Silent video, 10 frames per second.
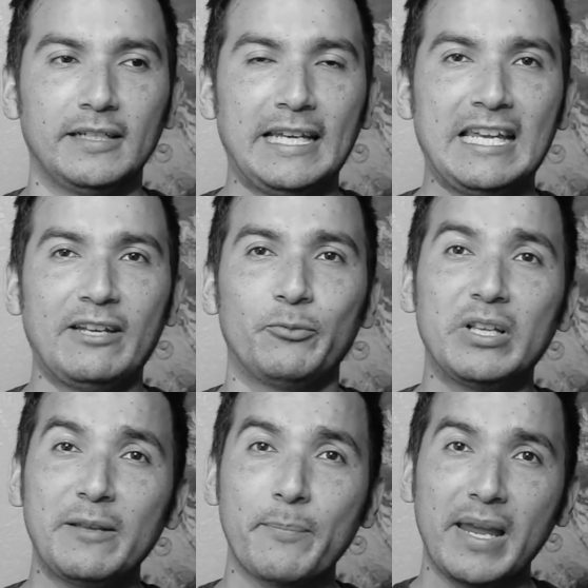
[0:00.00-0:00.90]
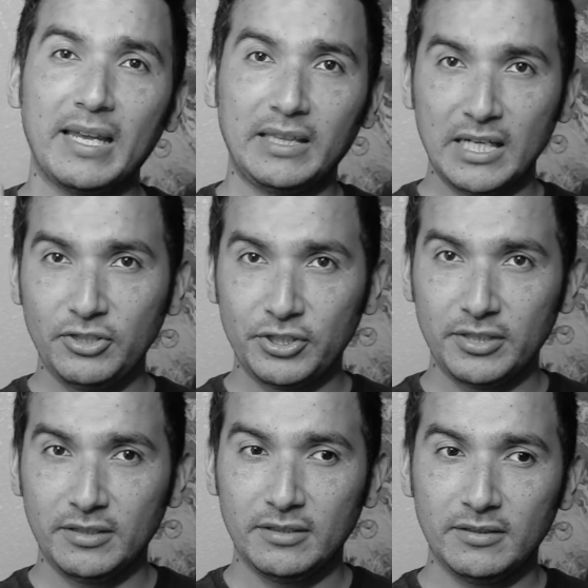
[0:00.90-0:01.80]
and really pay
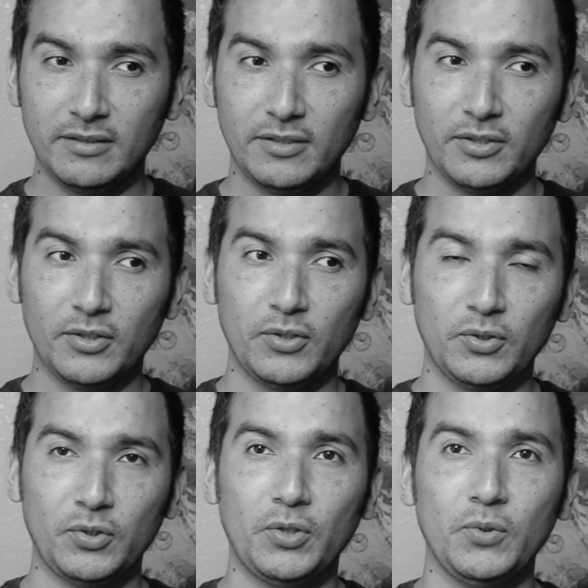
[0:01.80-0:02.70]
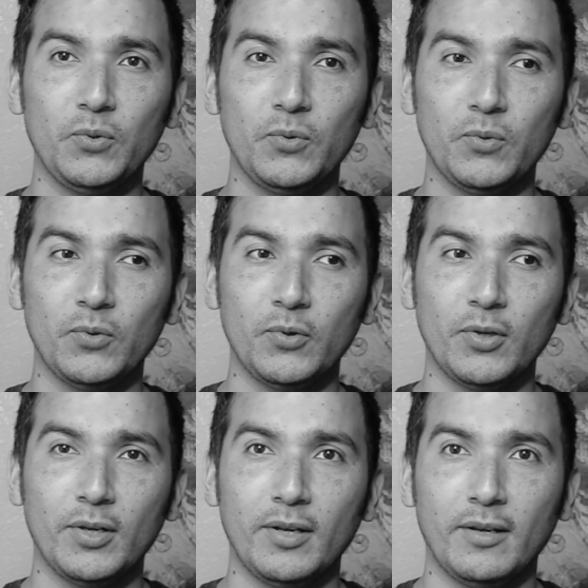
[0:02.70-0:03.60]
attention to,
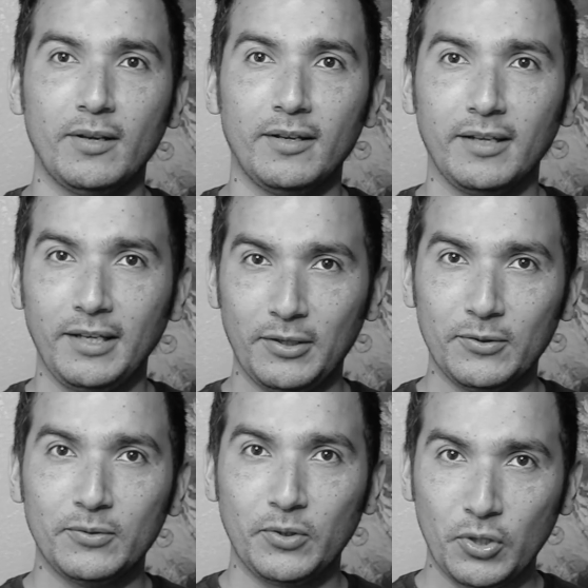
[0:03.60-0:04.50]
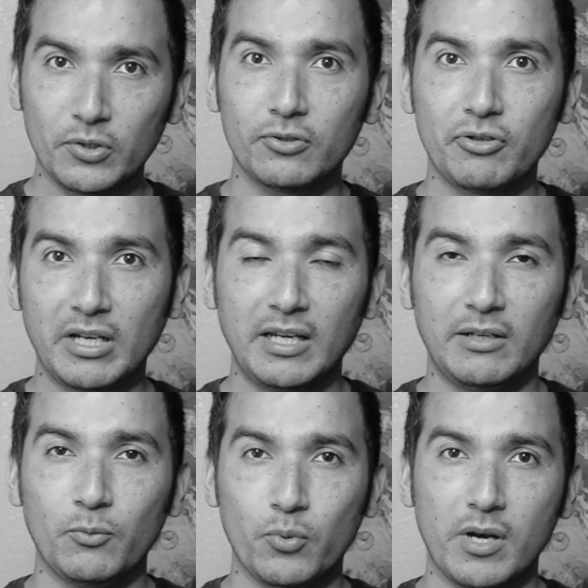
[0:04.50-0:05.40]
you know, your
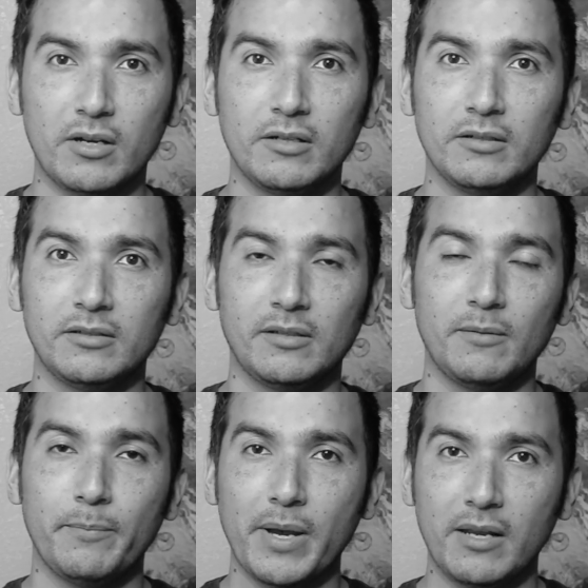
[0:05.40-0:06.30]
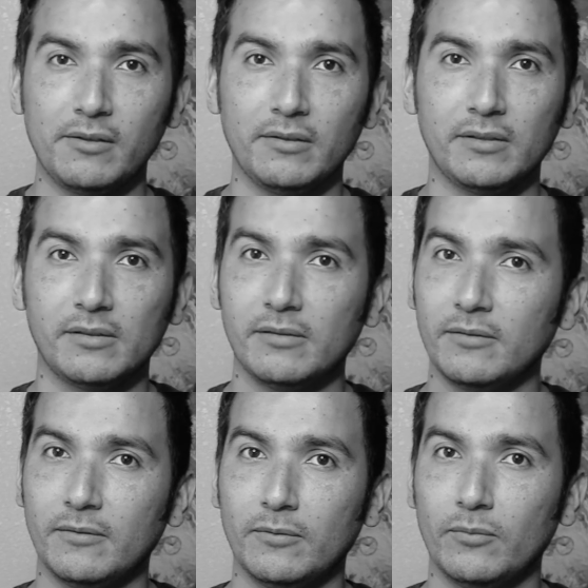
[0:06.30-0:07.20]
drinking water patterns,
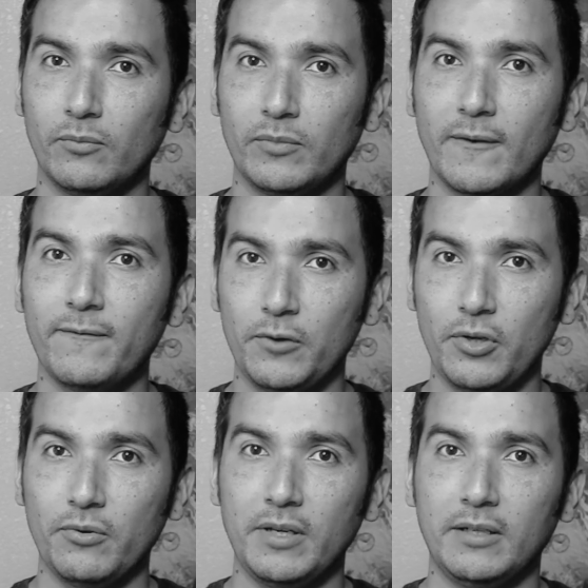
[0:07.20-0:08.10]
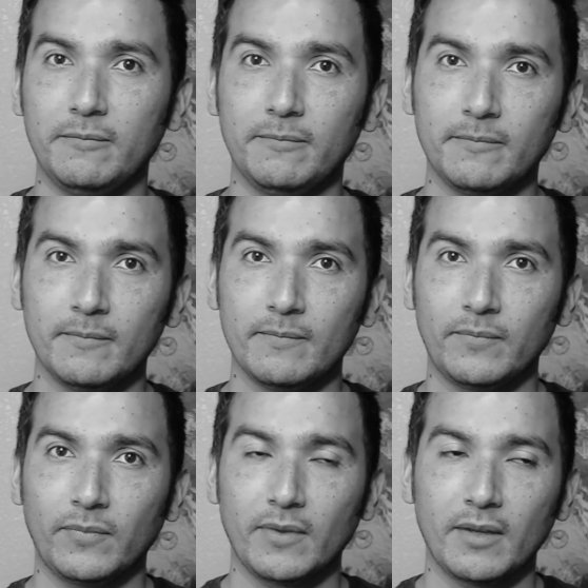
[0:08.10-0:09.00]
the food you eat,
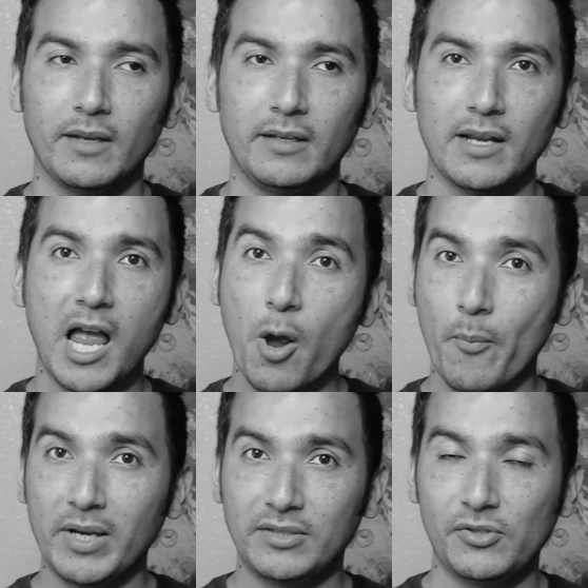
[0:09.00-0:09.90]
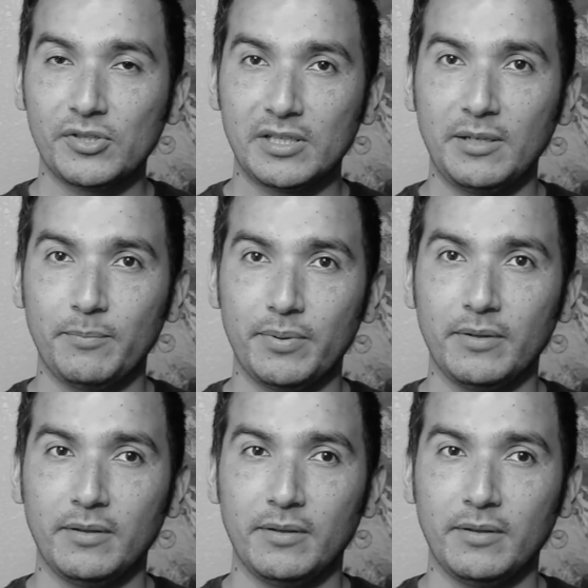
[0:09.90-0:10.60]
how much you sleep,